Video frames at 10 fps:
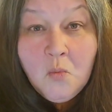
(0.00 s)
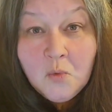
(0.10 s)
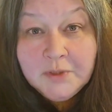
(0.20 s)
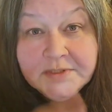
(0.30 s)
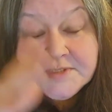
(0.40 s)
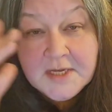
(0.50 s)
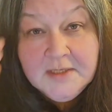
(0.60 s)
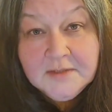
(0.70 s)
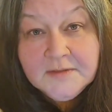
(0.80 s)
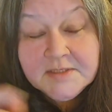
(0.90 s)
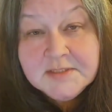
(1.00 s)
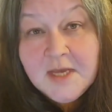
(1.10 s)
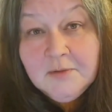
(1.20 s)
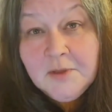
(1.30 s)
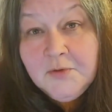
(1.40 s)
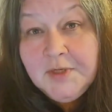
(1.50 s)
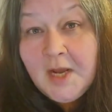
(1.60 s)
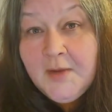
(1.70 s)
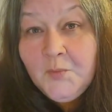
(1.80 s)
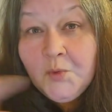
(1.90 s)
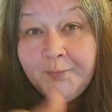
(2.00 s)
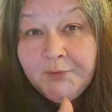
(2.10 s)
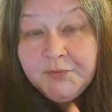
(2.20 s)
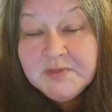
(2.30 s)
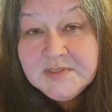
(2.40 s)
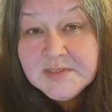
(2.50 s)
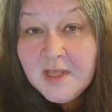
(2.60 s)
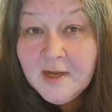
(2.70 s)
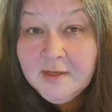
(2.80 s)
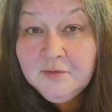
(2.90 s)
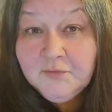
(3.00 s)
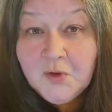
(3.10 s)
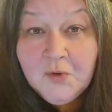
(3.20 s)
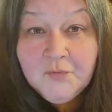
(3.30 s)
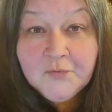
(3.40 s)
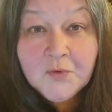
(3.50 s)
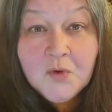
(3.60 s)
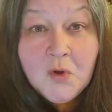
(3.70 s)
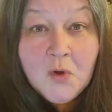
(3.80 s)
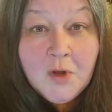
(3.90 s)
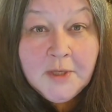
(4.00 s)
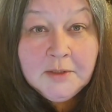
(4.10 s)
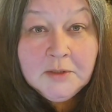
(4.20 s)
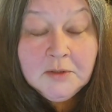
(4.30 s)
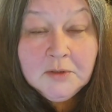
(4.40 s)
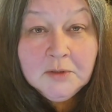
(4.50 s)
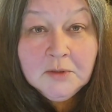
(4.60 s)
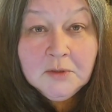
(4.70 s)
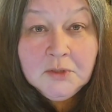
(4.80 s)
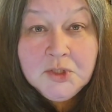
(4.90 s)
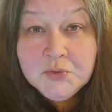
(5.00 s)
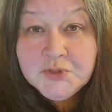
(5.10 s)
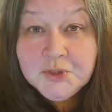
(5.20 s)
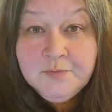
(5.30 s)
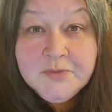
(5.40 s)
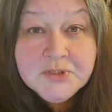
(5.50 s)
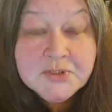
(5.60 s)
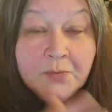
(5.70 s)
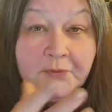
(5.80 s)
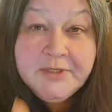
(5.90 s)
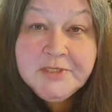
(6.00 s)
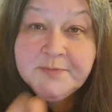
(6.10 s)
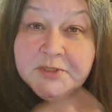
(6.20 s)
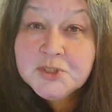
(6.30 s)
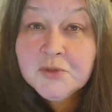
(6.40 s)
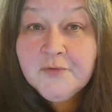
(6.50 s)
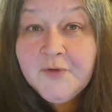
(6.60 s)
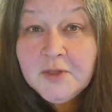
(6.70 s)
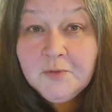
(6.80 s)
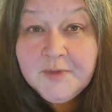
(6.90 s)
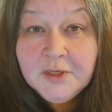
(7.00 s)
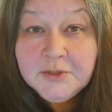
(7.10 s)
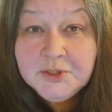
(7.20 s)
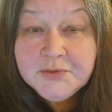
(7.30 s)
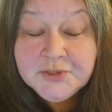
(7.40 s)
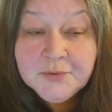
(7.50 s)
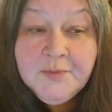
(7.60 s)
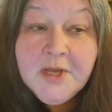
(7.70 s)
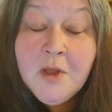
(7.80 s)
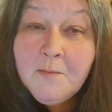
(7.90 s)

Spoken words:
Once I get this downloaded, I will put this live over on YouTube. So please be sure to follow me on YouTube.